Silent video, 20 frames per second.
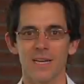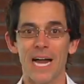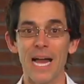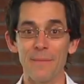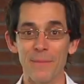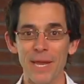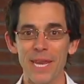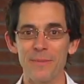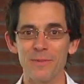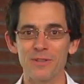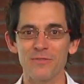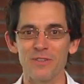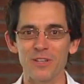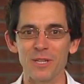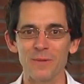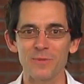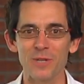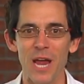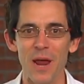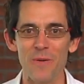Hi, my name is
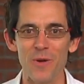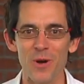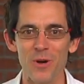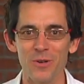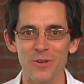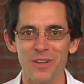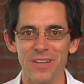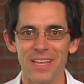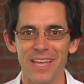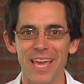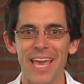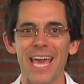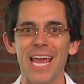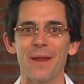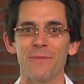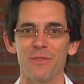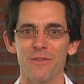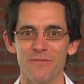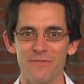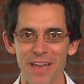Philip Tyrone,
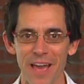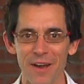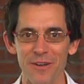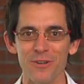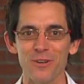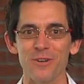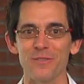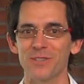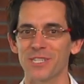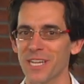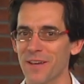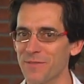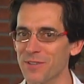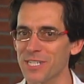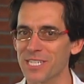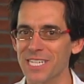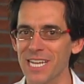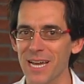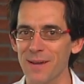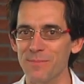and I'm the founder of
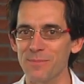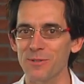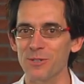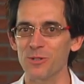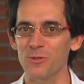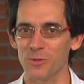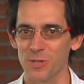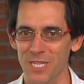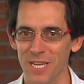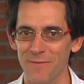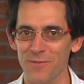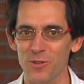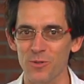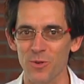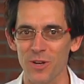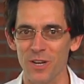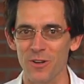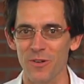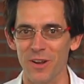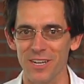7 Steps to a
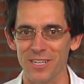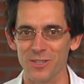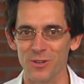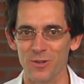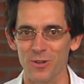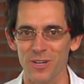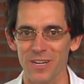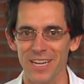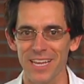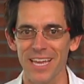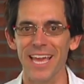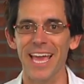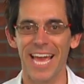720 Credit Score